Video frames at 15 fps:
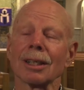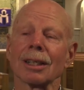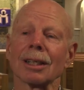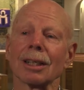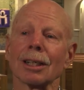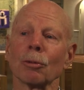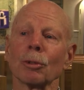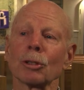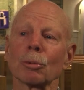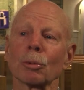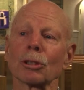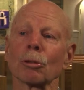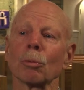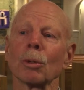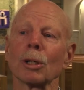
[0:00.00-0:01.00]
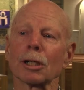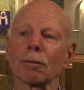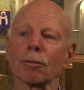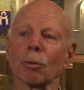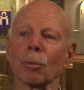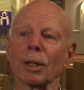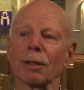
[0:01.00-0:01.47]
which was a
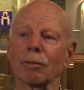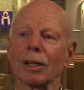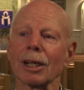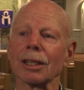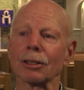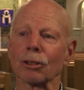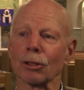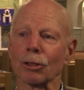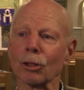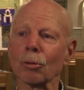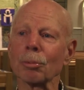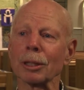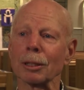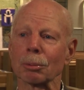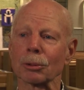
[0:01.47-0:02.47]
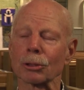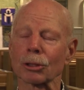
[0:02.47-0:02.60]
wonderful way of getting to know people.